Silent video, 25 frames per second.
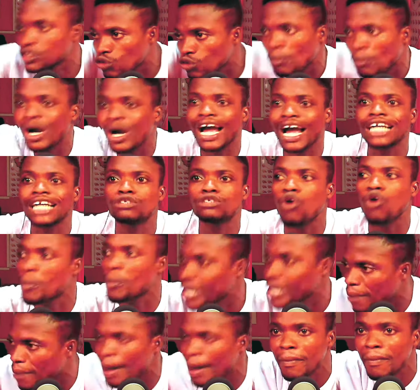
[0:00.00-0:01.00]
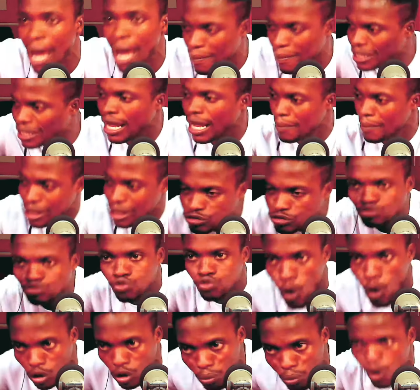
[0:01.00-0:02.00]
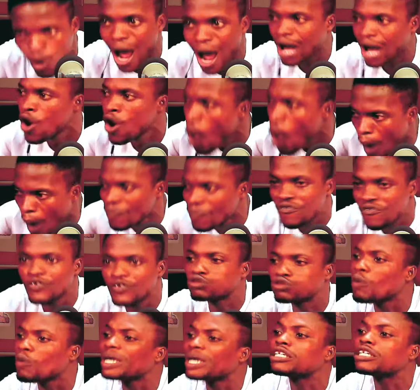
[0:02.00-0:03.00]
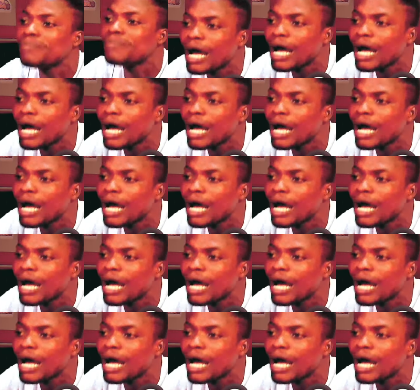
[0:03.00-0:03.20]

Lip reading: No one can show up. When ebe so on moi. I'm officiating so bet me